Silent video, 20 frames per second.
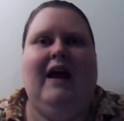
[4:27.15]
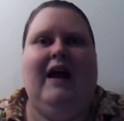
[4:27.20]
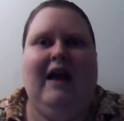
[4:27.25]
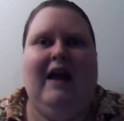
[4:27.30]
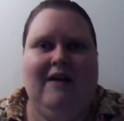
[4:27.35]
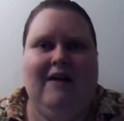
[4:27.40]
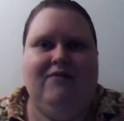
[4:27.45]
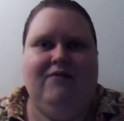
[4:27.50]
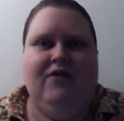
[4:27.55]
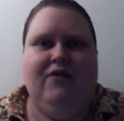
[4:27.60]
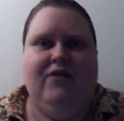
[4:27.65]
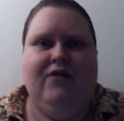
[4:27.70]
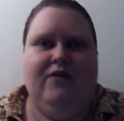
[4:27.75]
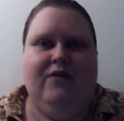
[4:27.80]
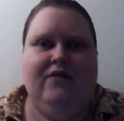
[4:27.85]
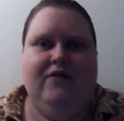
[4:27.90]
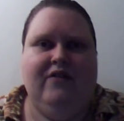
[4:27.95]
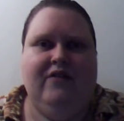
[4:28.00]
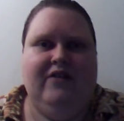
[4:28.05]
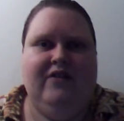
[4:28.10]
I have to
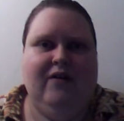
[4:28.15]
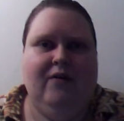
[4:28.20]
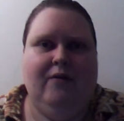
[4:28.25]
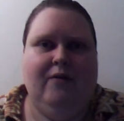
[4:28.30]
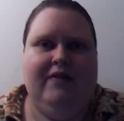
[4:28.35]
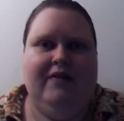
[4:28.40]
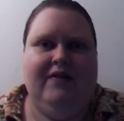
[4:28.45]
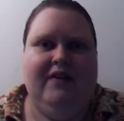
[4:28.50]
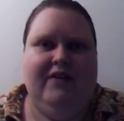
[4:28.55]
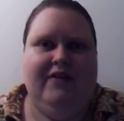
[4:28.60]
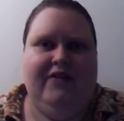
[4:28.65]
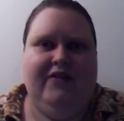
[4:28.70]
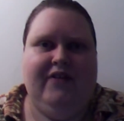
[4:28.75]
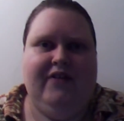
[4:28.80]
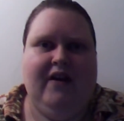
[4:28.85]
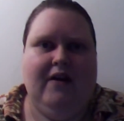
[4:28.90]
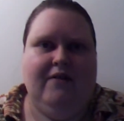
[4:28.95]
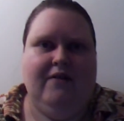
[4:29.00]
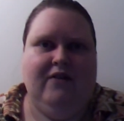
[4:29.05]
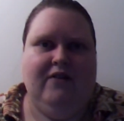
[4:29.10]
learn to deal with these
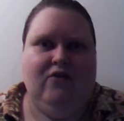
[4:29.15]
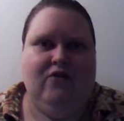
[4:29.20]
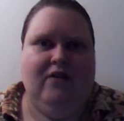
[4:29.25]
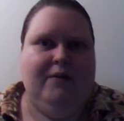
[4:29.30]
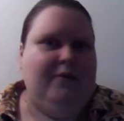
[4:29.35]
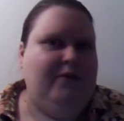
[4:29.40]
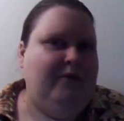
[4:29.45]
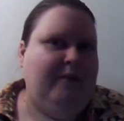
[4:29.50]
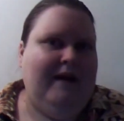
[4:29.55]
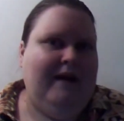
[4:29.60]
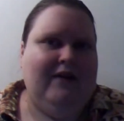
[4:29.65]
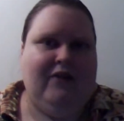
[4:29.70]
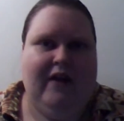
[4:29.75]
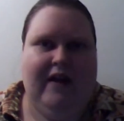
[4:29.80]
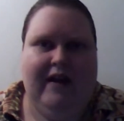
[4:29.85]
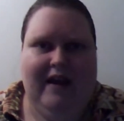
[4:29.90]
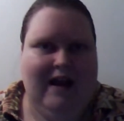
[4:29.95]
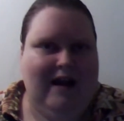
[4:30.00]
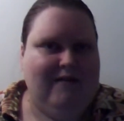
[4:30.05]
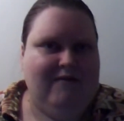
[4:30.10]
scary dreams because
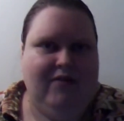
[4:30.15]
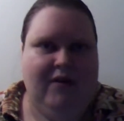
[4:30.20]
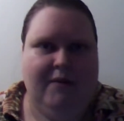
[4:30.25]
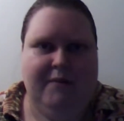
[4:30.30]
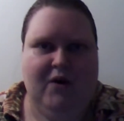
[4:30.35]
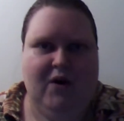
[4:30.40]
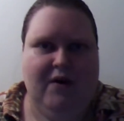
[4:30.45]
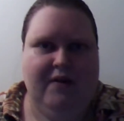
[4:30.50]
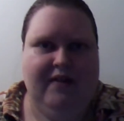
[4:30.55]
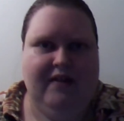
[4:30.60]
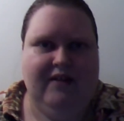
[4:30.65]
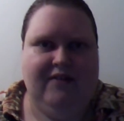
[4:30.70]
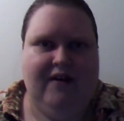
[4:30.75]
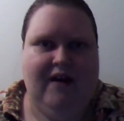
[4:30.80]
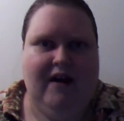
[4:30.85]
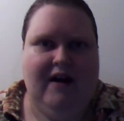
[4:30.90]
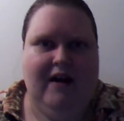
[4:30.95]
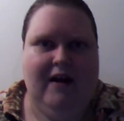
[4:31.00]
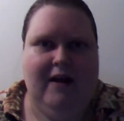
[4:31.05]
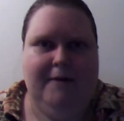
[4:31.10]
I have them all the
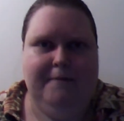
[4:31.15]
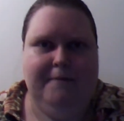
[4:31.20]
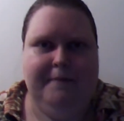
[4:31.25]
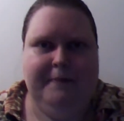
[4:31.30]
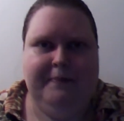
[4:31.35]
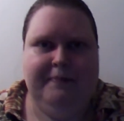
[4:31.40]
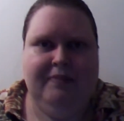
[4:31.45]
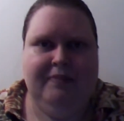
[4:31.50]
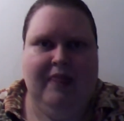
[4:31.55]
time.